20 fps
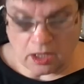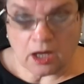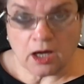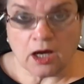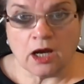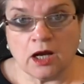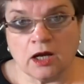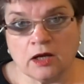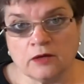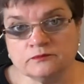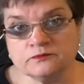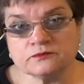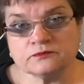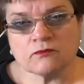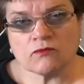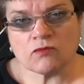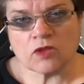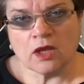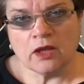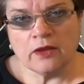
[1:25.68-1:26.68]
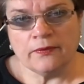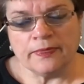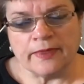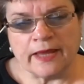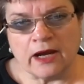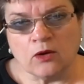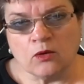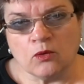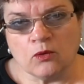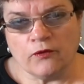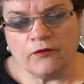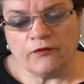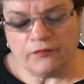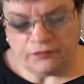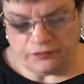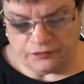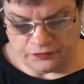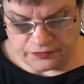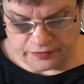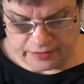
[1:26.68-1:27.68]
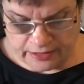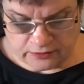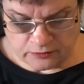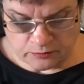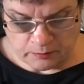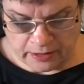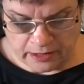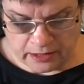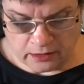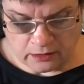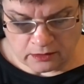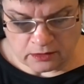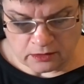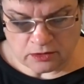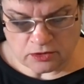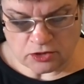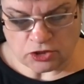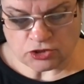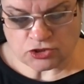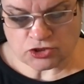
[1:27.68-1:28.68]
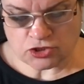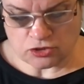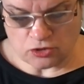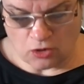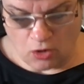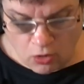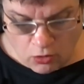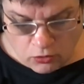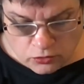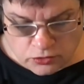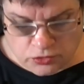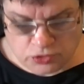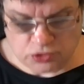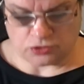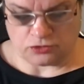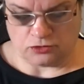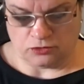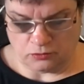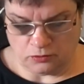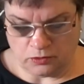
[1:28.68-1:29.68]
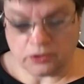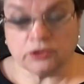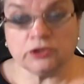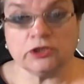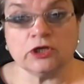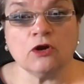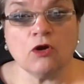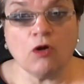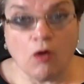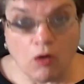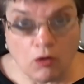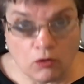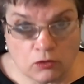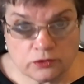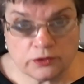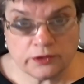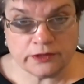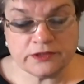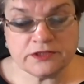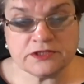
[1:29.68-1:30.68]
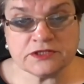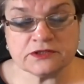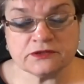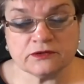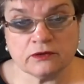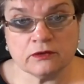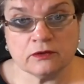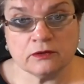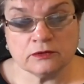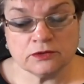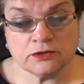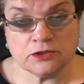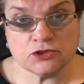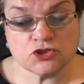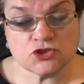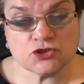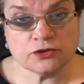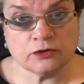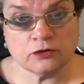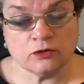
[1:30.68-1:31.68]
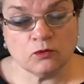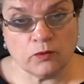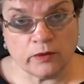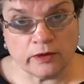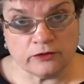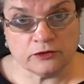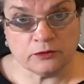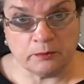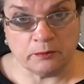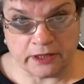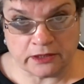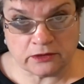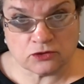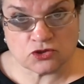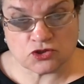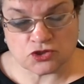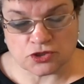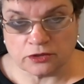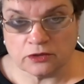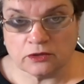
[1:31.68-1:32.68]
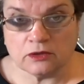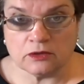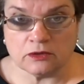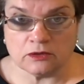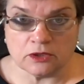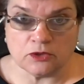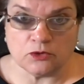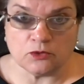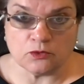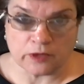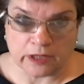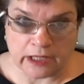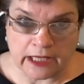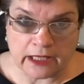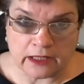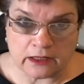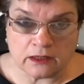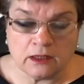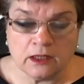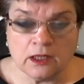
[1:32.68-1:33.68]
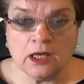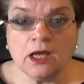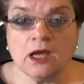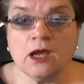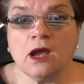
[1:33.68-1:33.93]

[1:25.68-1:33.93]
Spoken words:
Now, Nutmeg is also the oldest digital wealth manager in the UK.